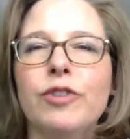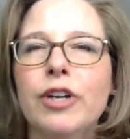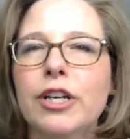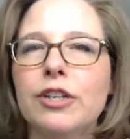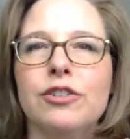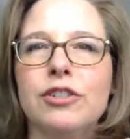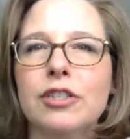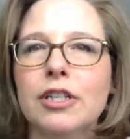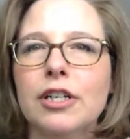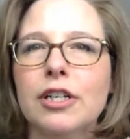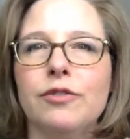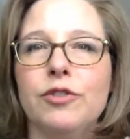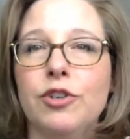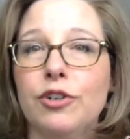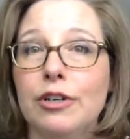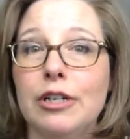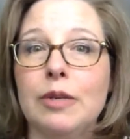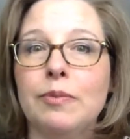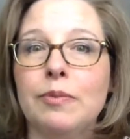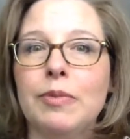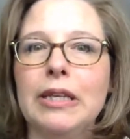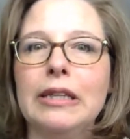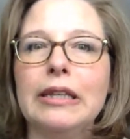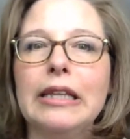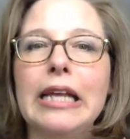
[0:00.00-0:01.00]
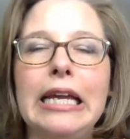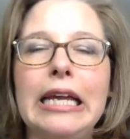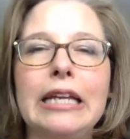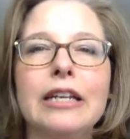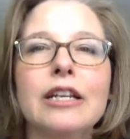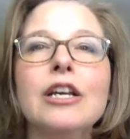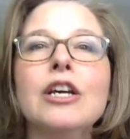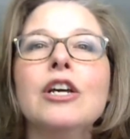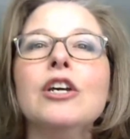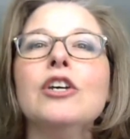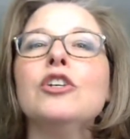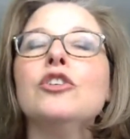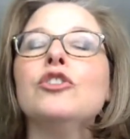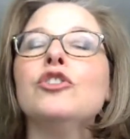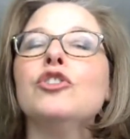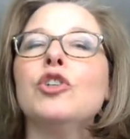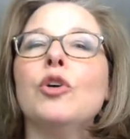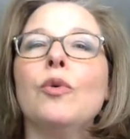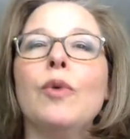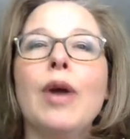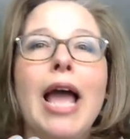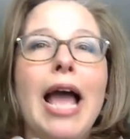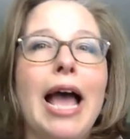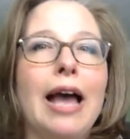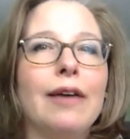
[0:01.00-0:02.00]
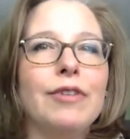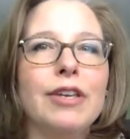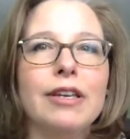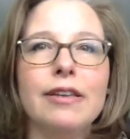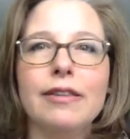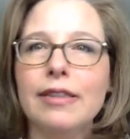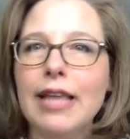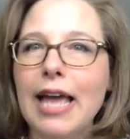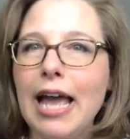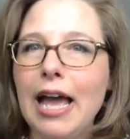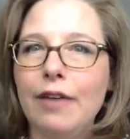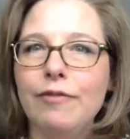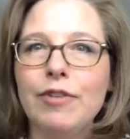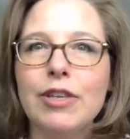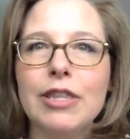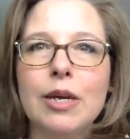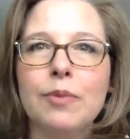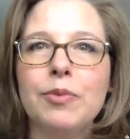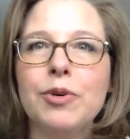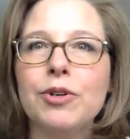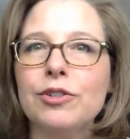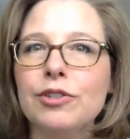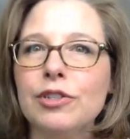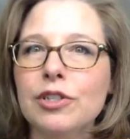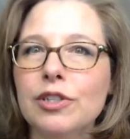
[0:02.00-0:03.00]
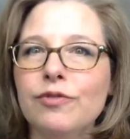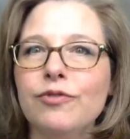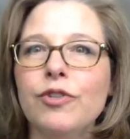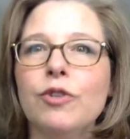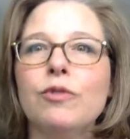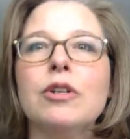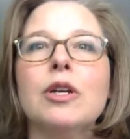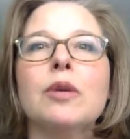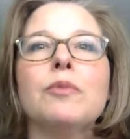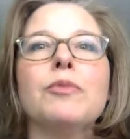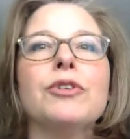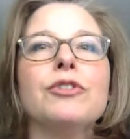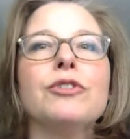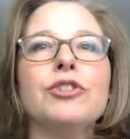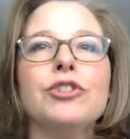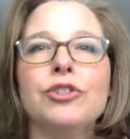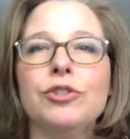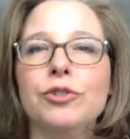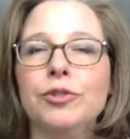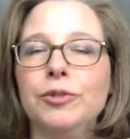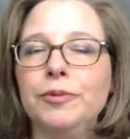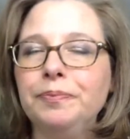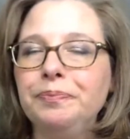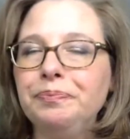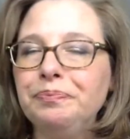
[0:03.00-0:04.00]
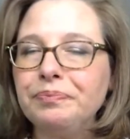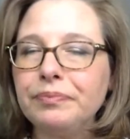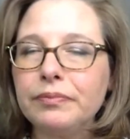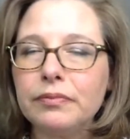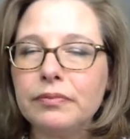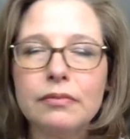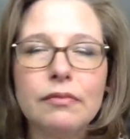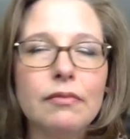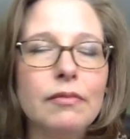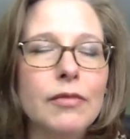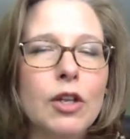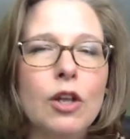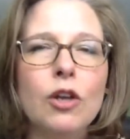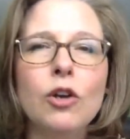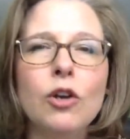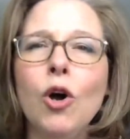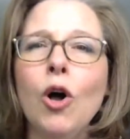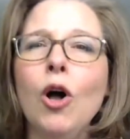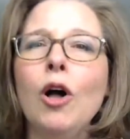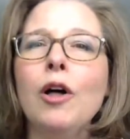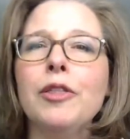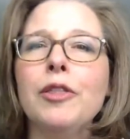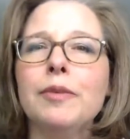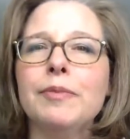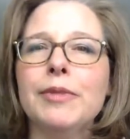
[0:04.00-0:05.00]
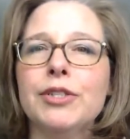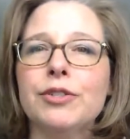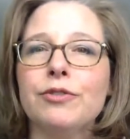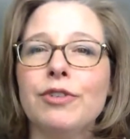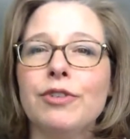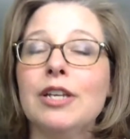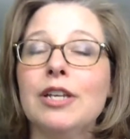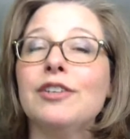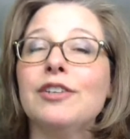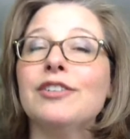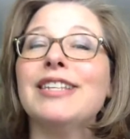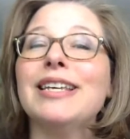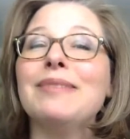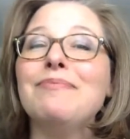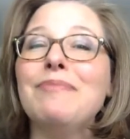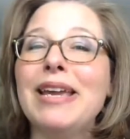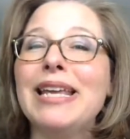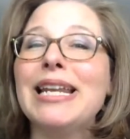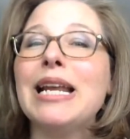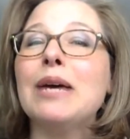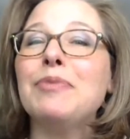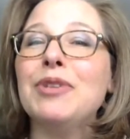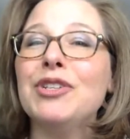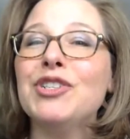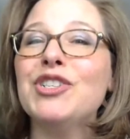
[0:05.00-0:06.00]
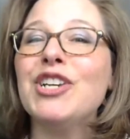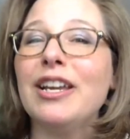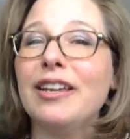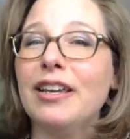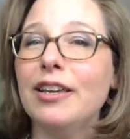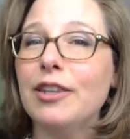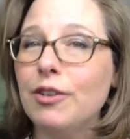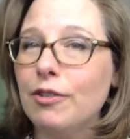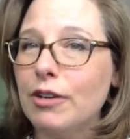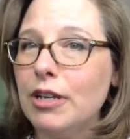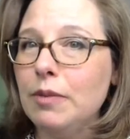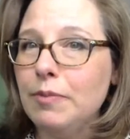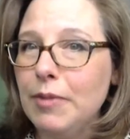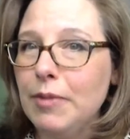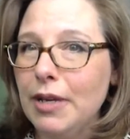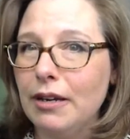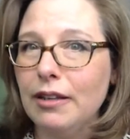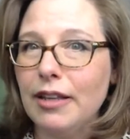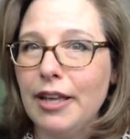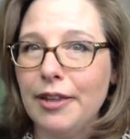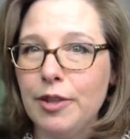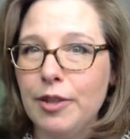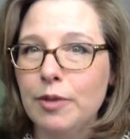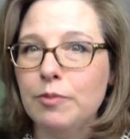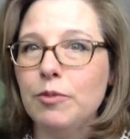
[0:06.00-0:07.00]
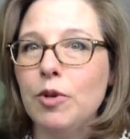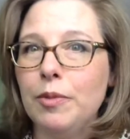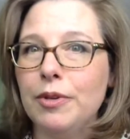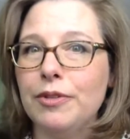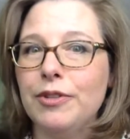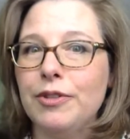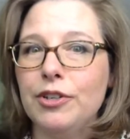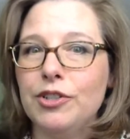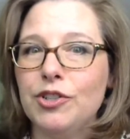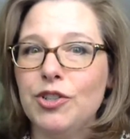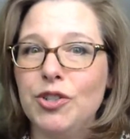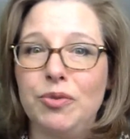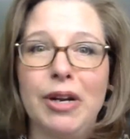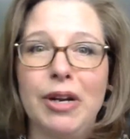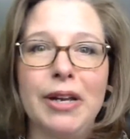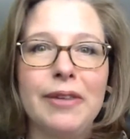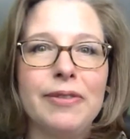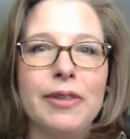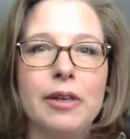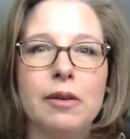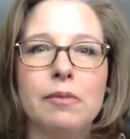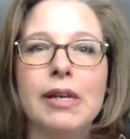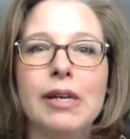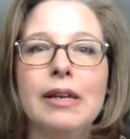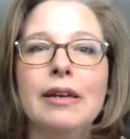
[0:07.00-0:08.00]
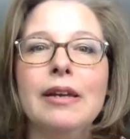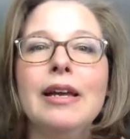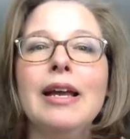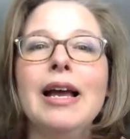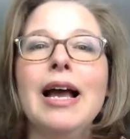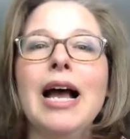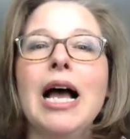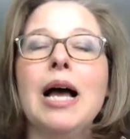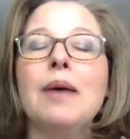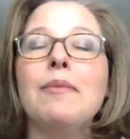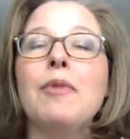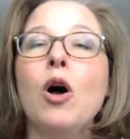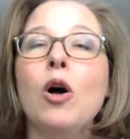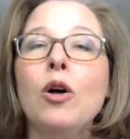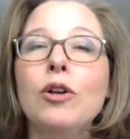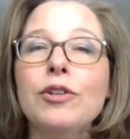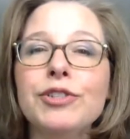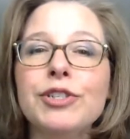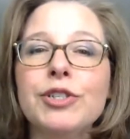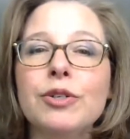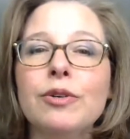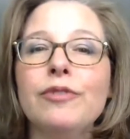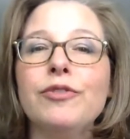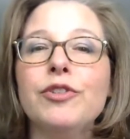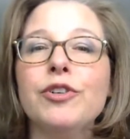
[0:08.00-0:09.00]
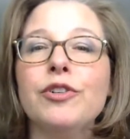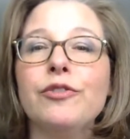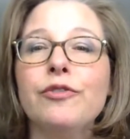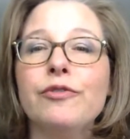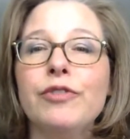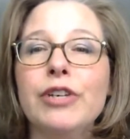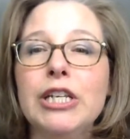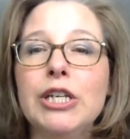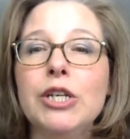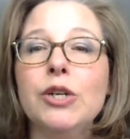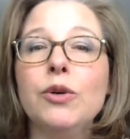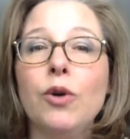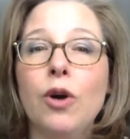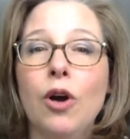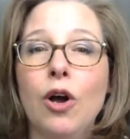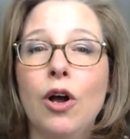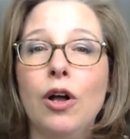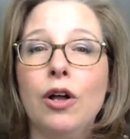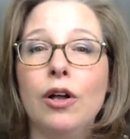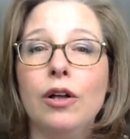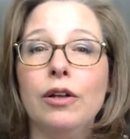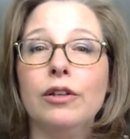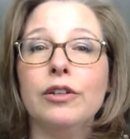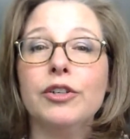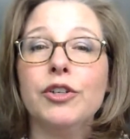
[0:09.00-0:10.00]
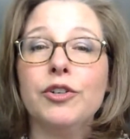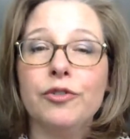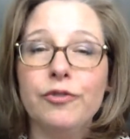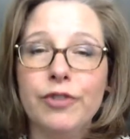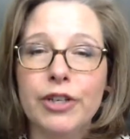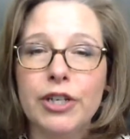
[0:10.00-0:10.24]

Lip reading: find yourself, you're going to be late. So having that person's phone number to call them is great, because they may not be checking your email at the moment that you write them. Also, if your video call,